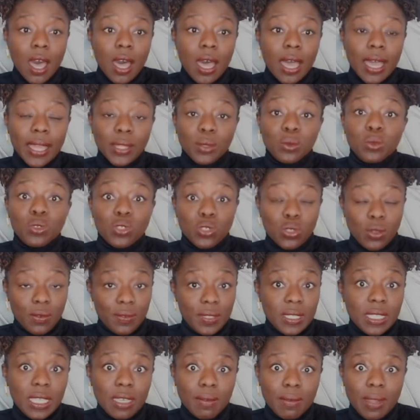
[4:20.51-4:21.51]
and also
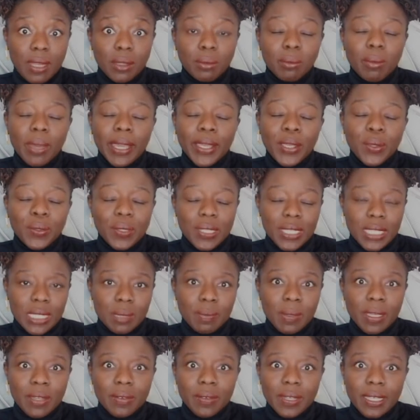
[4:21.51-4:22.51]
obviously around my own
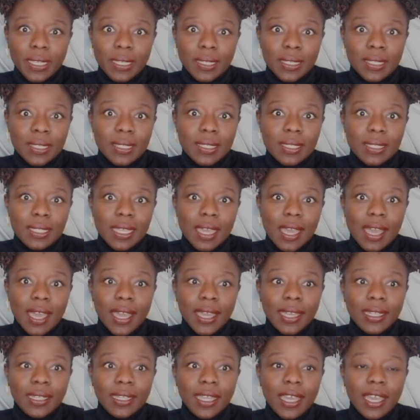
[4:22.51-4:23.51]
experience,
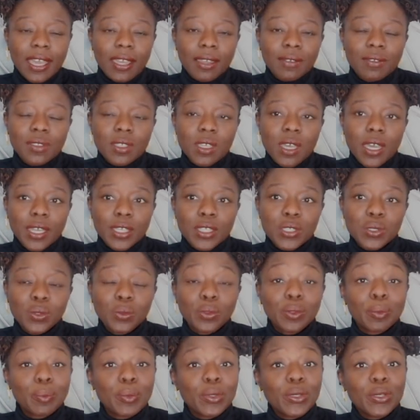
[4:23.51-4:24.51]
and I have
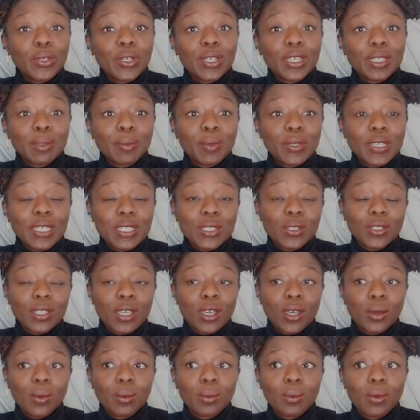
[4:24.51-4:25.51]
titled the book is on
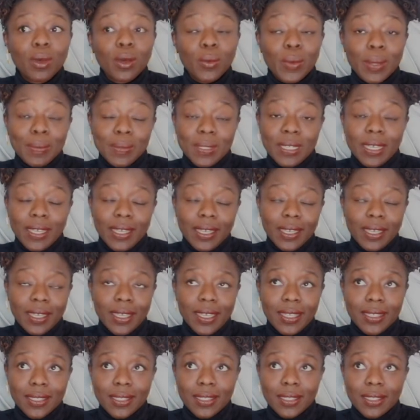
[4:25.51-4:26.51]
our website,
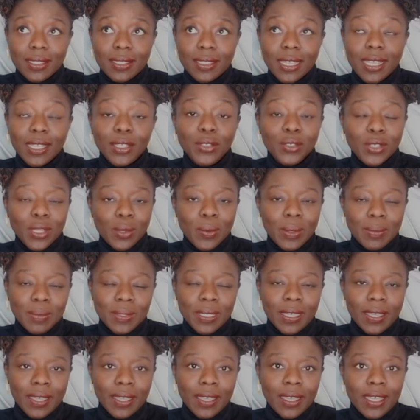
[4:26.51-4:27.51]
is selling on our
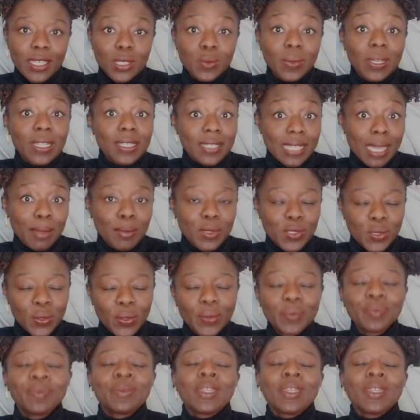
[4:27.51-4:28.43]
website as well as Amazon,